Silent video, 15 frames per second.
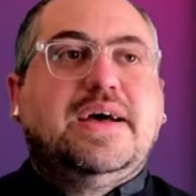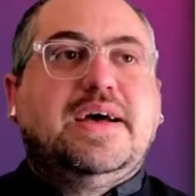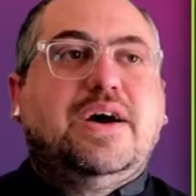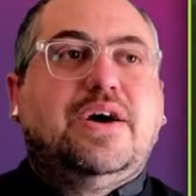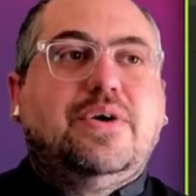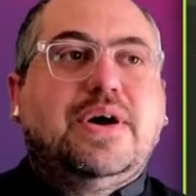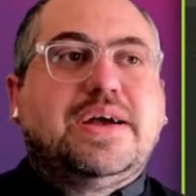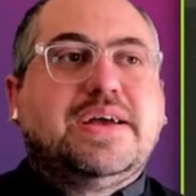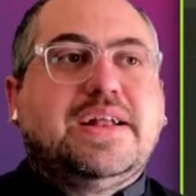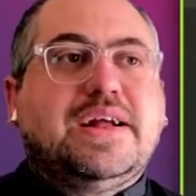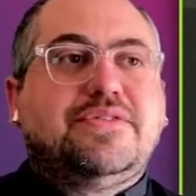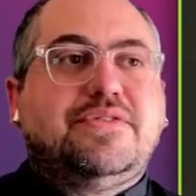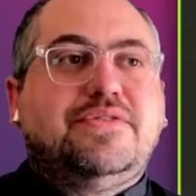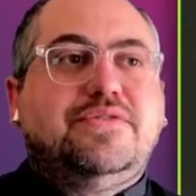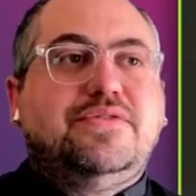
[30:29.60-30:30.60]
and now
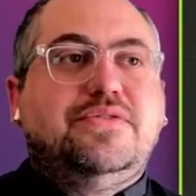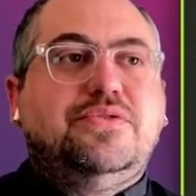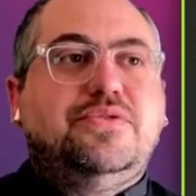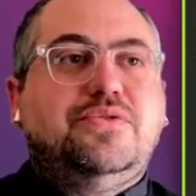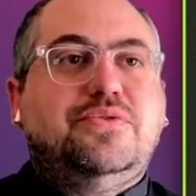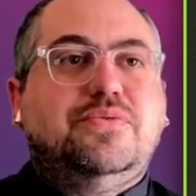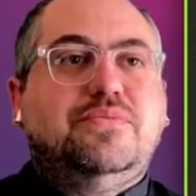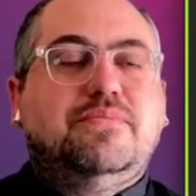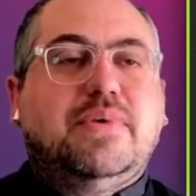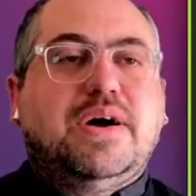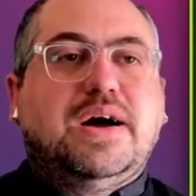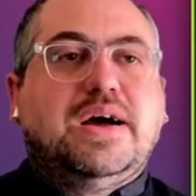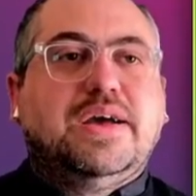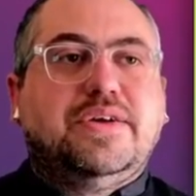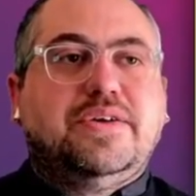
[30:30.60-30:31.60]
I could actually
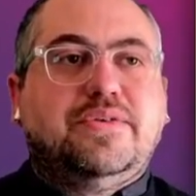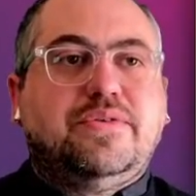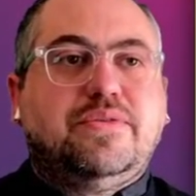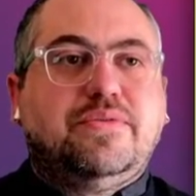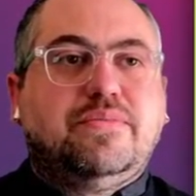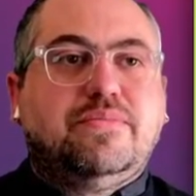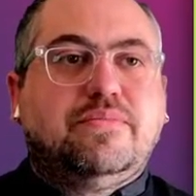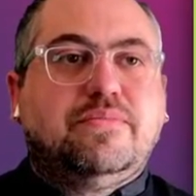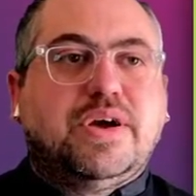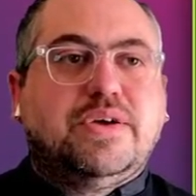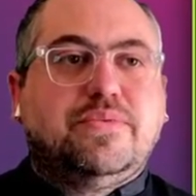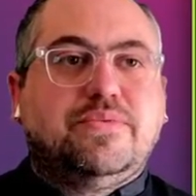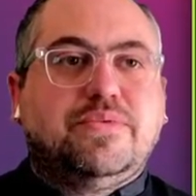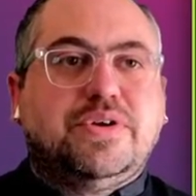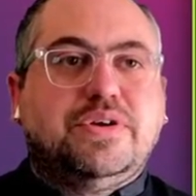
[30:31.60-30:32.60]
do my
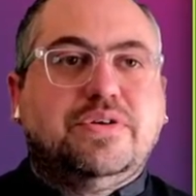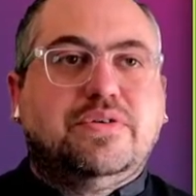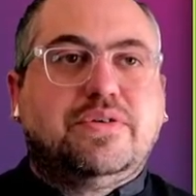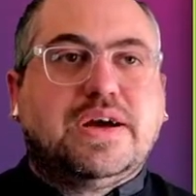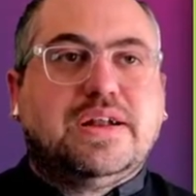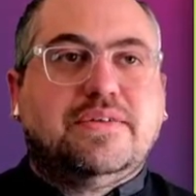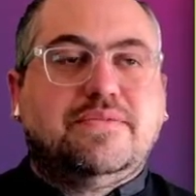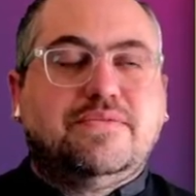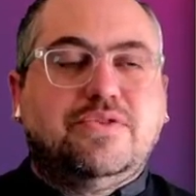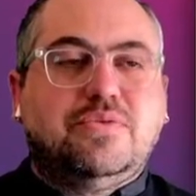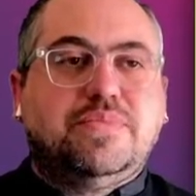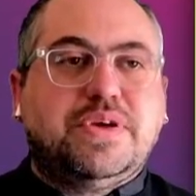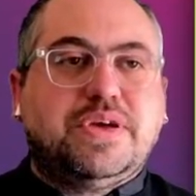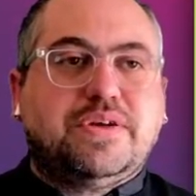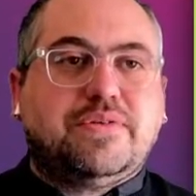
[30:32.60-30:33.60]
real kind
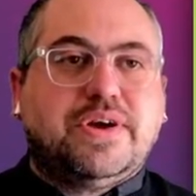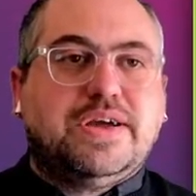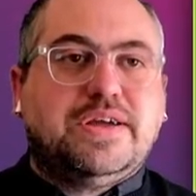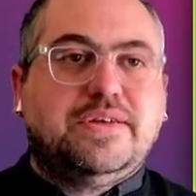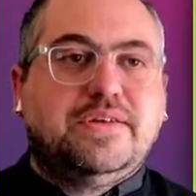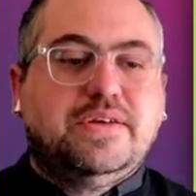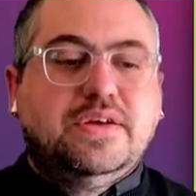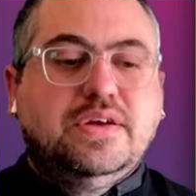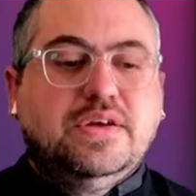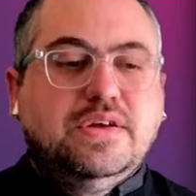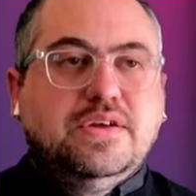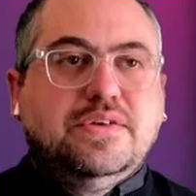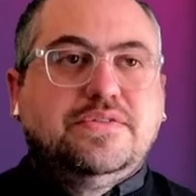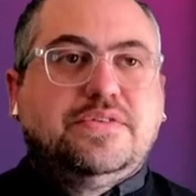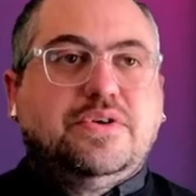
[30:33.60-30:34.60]
of looping, right?
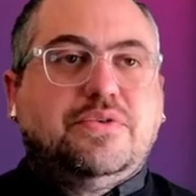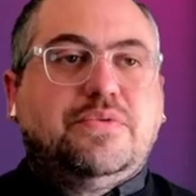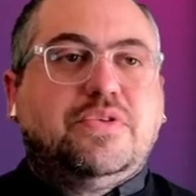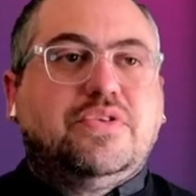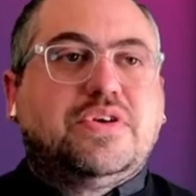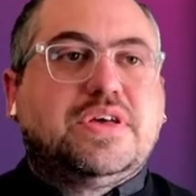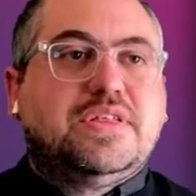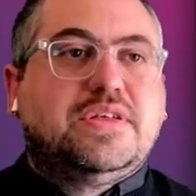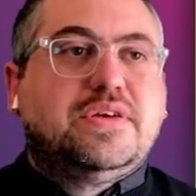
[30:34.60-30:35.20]
So if we